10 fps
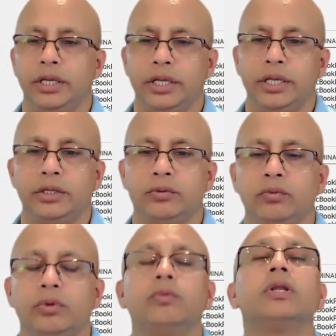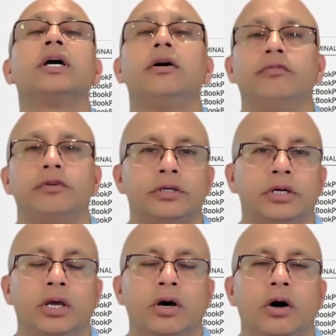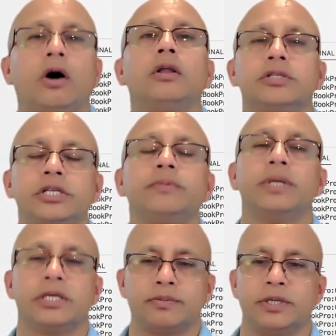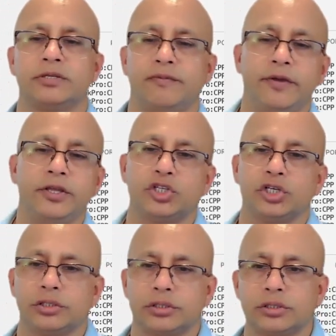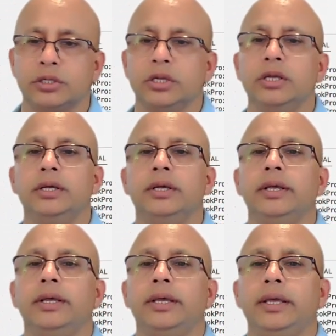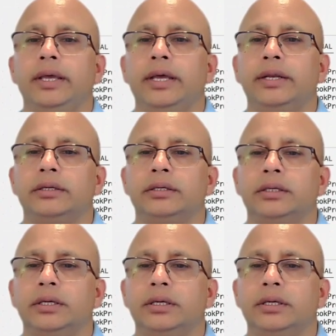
We will cover all C++ features. And